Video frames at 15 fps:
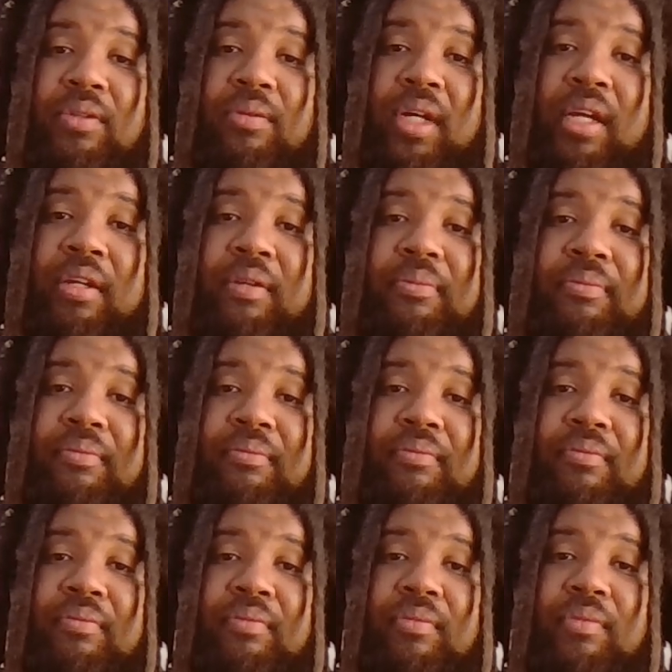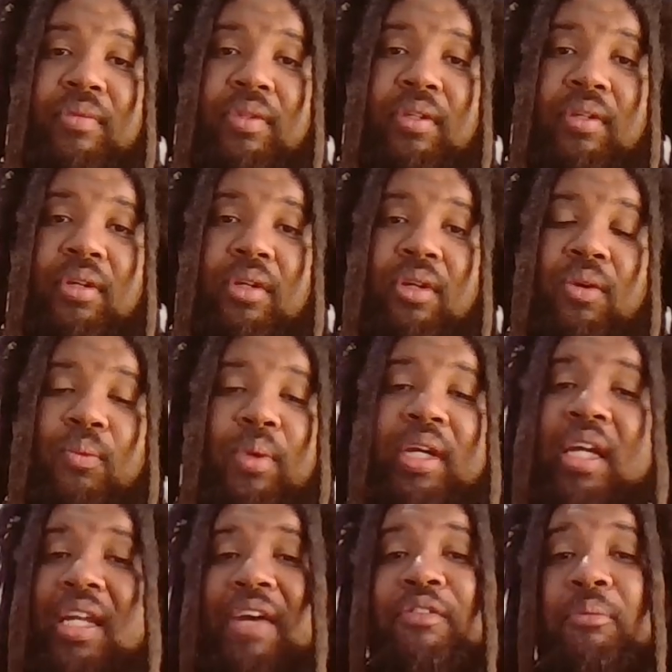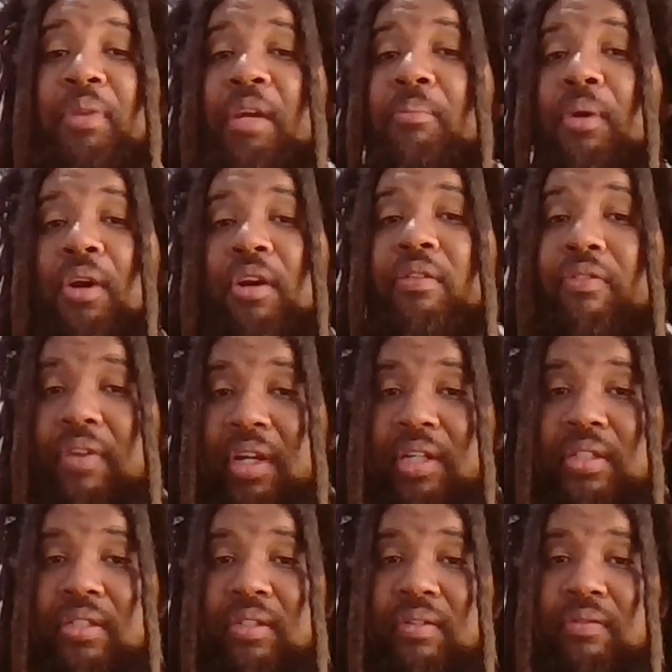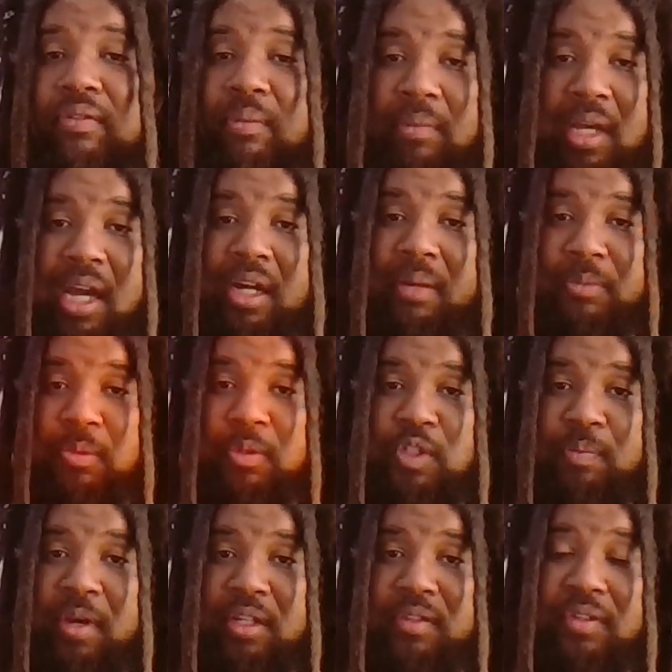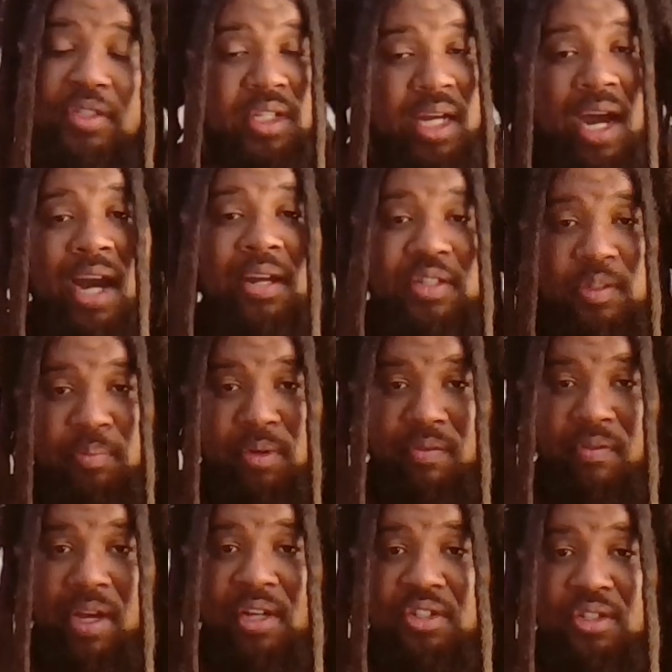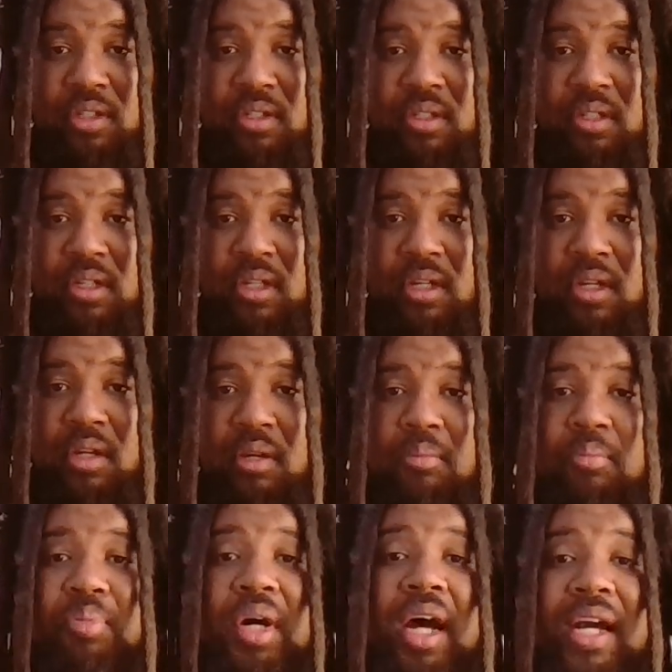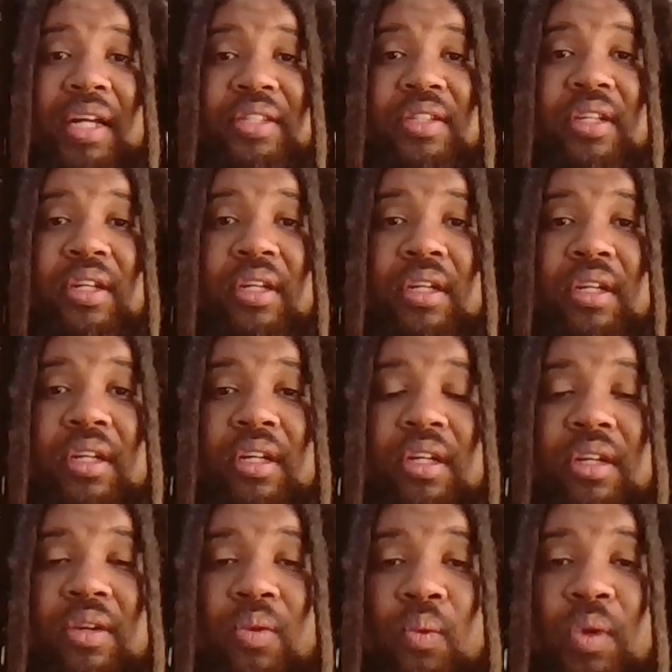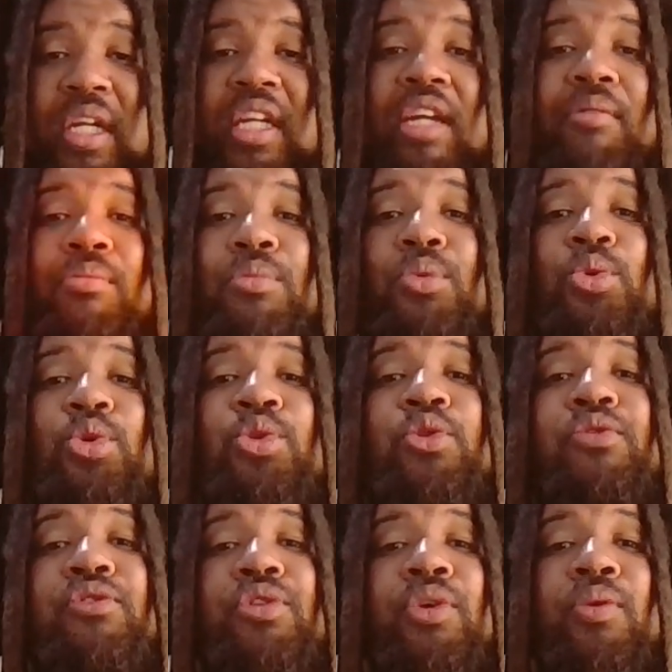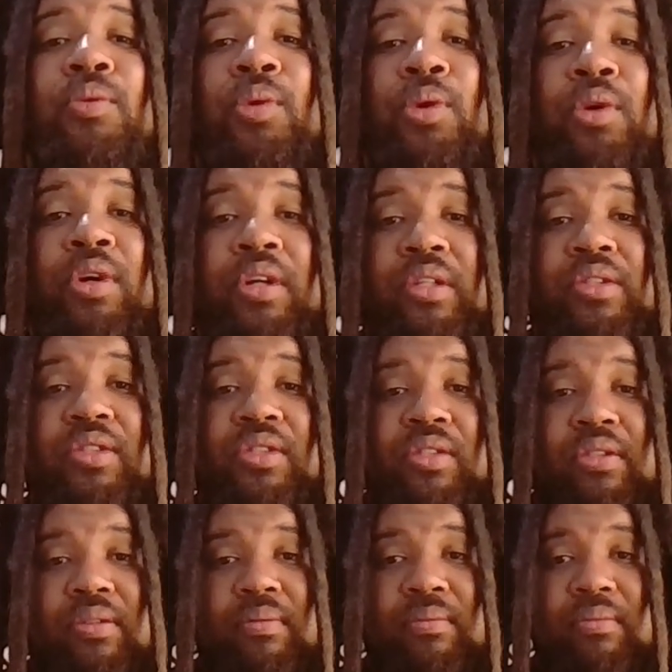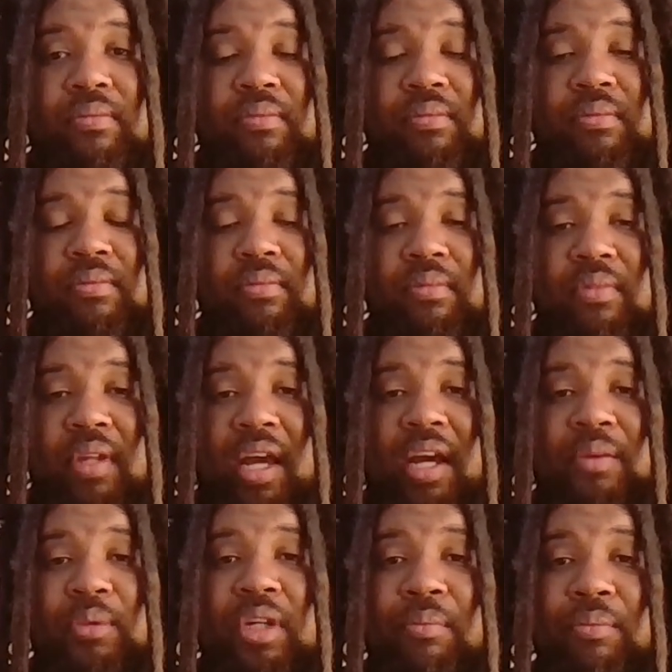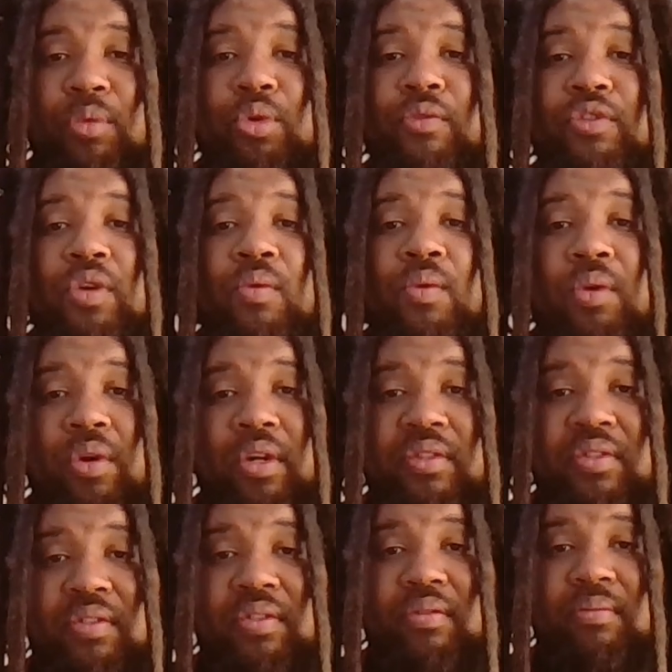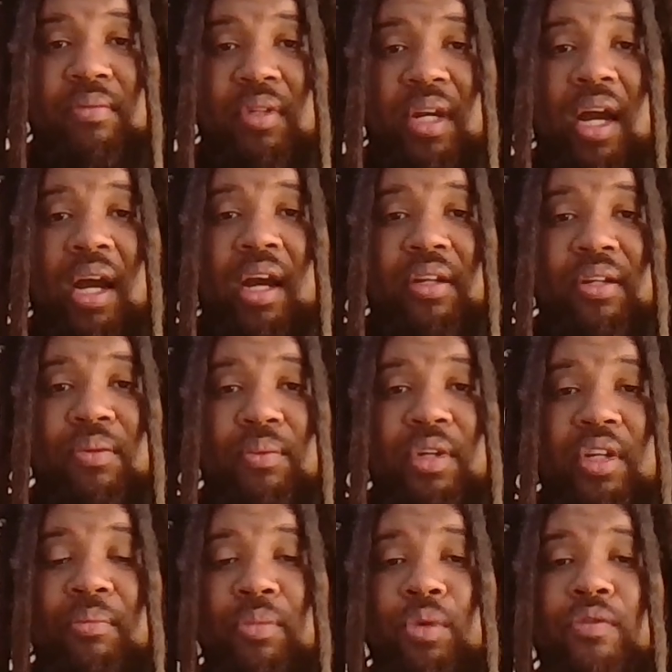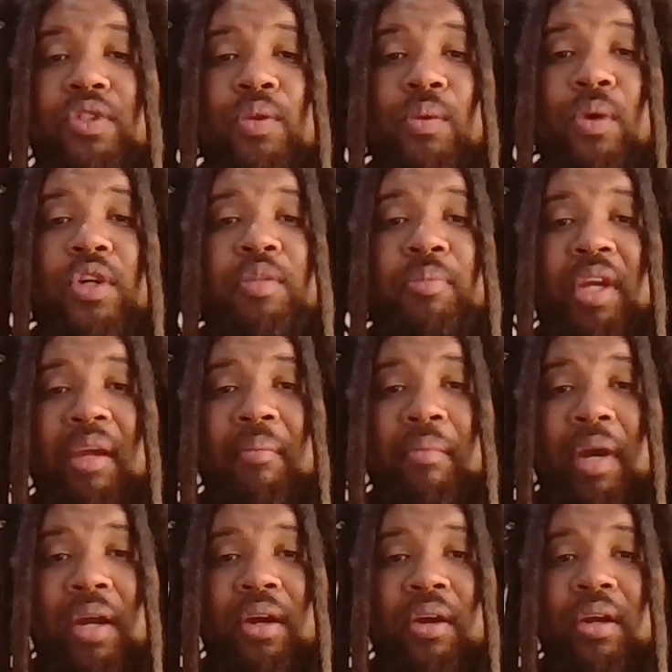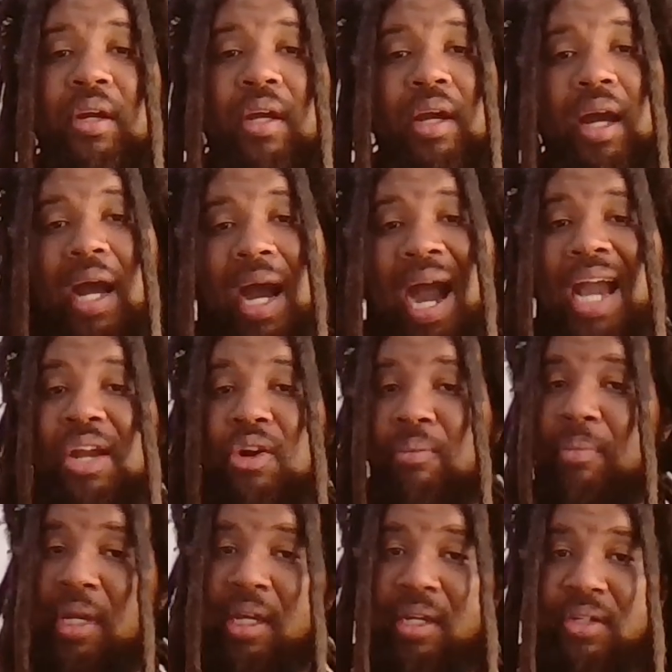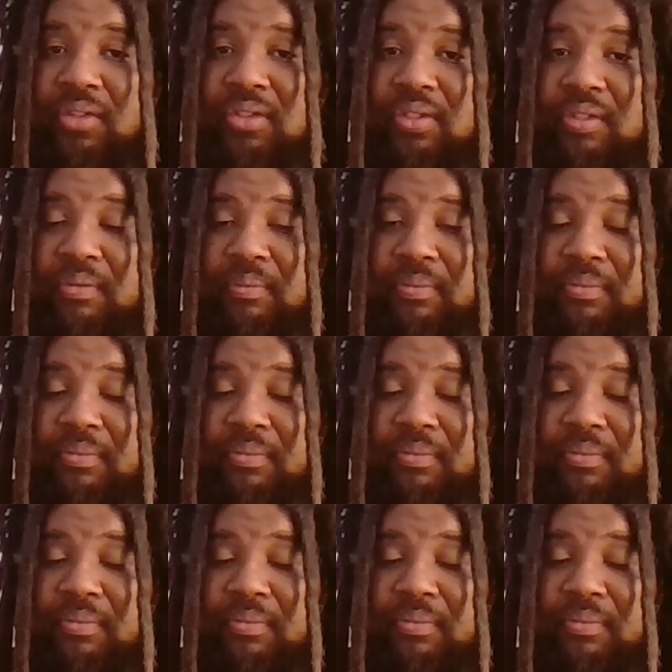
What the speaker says: right? We can never be perfect from Jacob's perspective because God is perfection, but we can move towards that. We can move towards God. We can move towards being better, higher beings.